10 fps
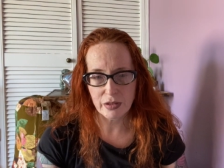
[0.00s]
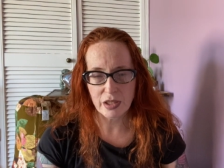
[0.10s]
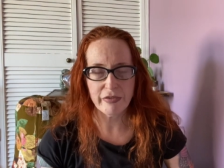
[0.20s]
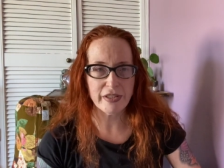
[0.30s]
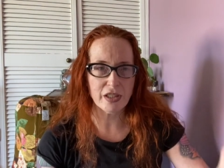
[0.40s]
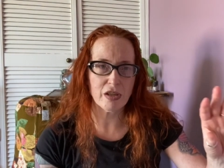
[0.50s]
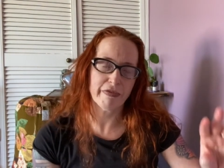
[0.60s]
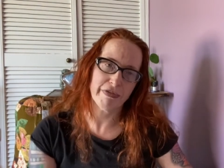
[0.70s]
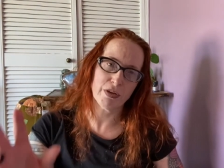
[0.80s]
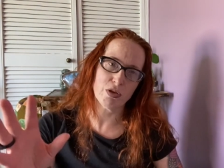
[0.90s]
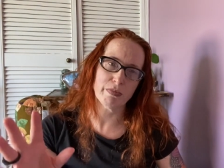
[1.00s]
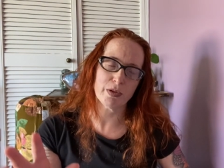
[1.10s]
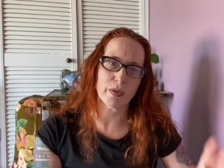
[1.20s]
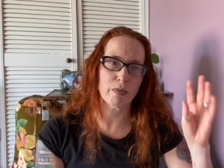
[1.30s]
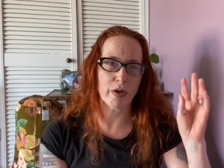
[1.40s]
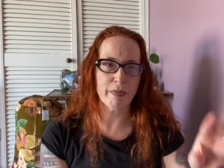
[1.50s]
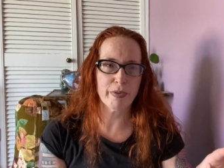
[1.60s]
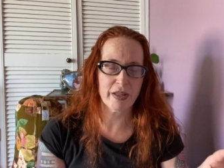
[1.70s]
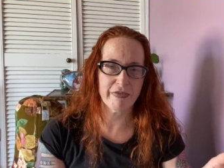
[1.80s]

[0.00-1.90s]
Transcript: there is a confusion between what empathy